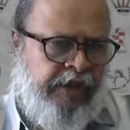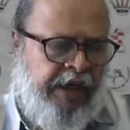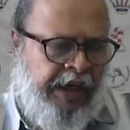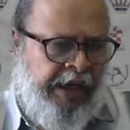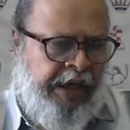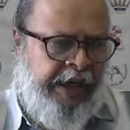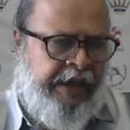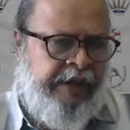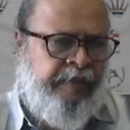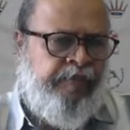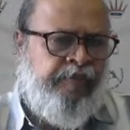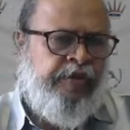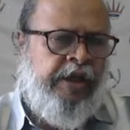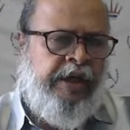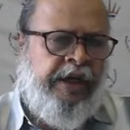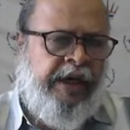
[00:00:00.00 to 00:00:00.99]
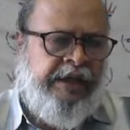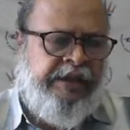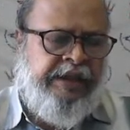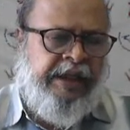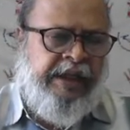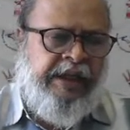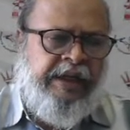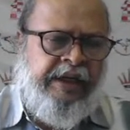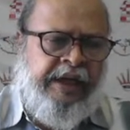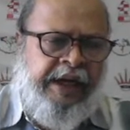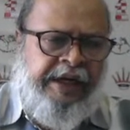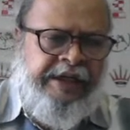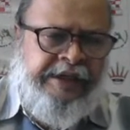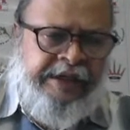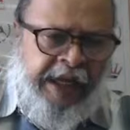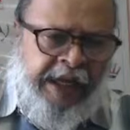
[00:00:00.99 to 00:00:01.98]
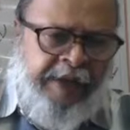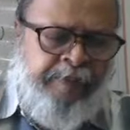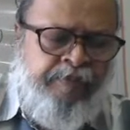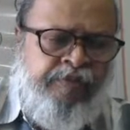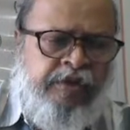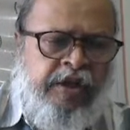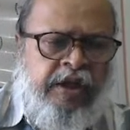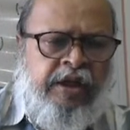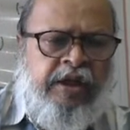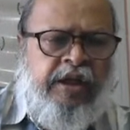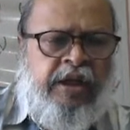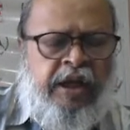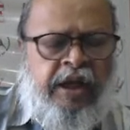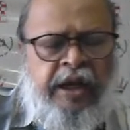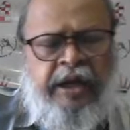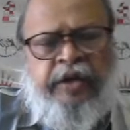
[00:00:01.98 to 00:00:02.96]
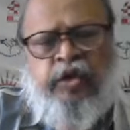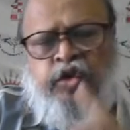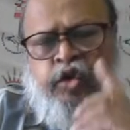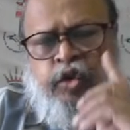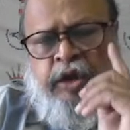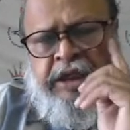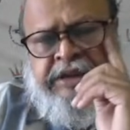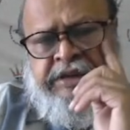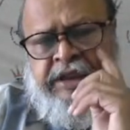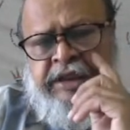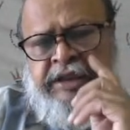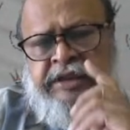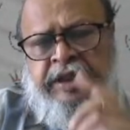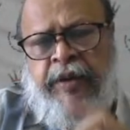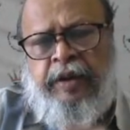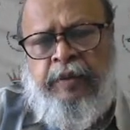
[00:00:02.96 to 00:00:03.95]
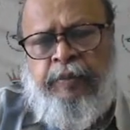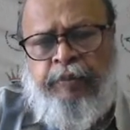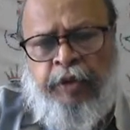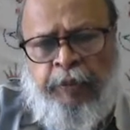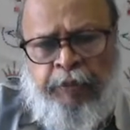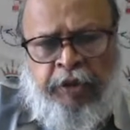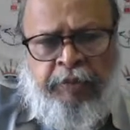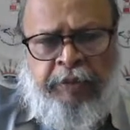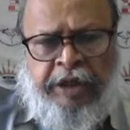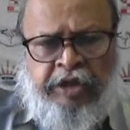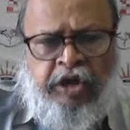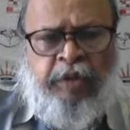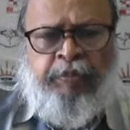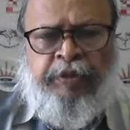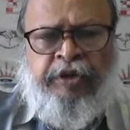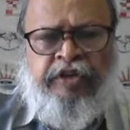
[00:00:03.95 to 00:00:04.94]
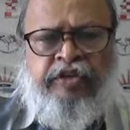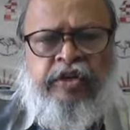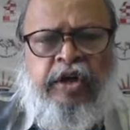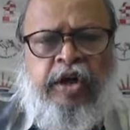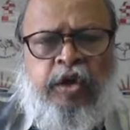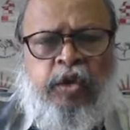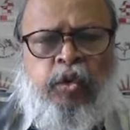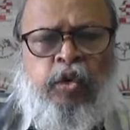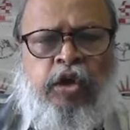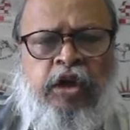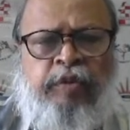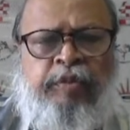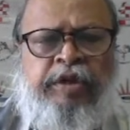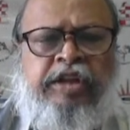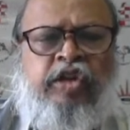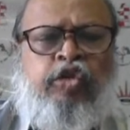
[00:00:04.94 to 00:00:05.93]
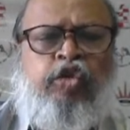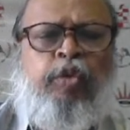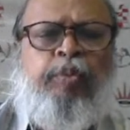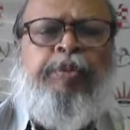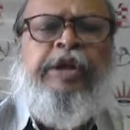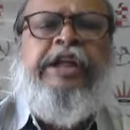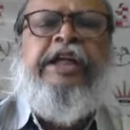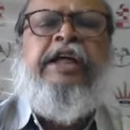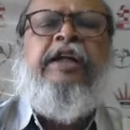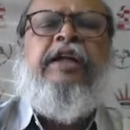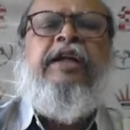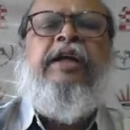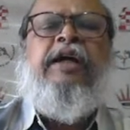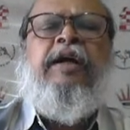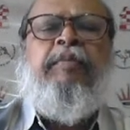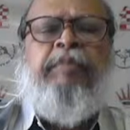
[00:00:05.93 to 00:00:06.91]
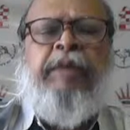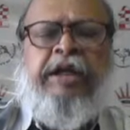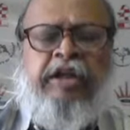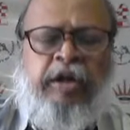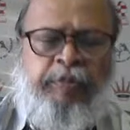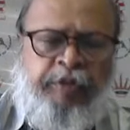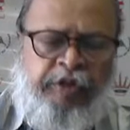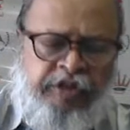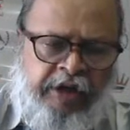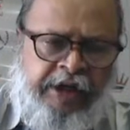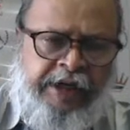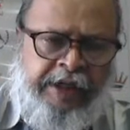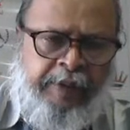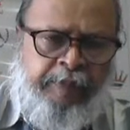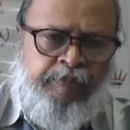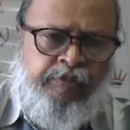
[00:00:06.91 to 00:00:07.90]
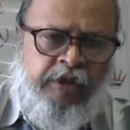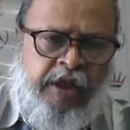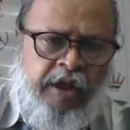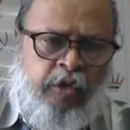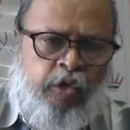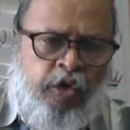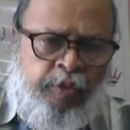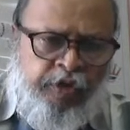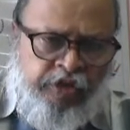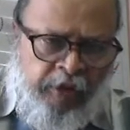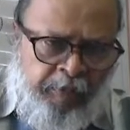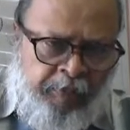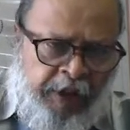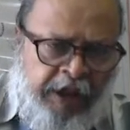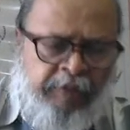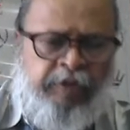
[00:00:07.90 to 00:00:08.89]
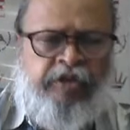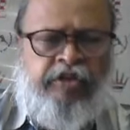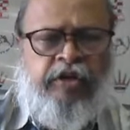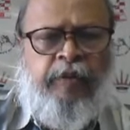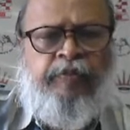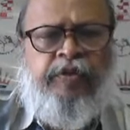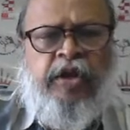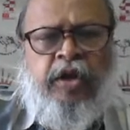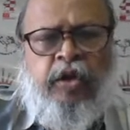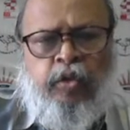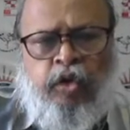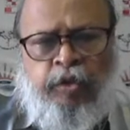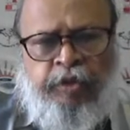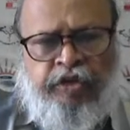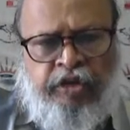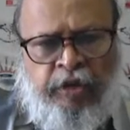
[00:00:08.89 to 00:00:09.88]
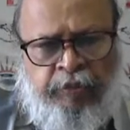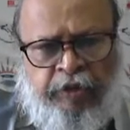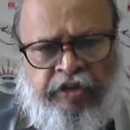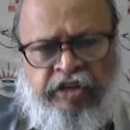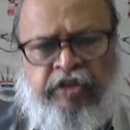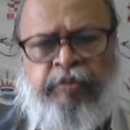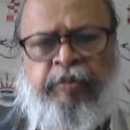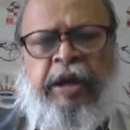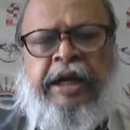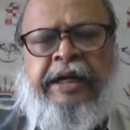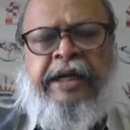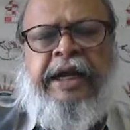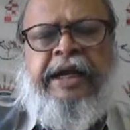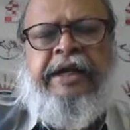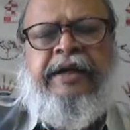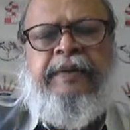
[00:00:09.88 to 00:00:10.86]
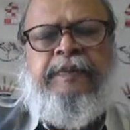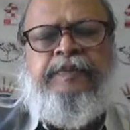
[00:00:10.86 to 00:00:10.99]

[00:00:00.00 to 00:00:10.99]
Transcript: and at the right time you should exchange the proper minor piece to live with a superior minor piece endgame. A good bishop, bad bishop, good bishop versus bad knight,